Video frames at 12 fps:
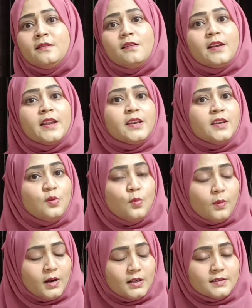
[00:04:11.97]
learning new
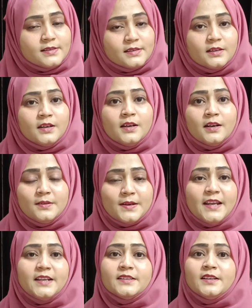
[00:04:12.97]
words,
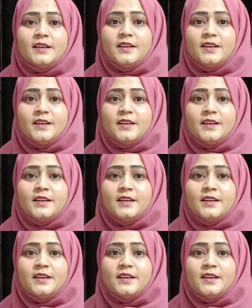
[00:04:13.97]
right?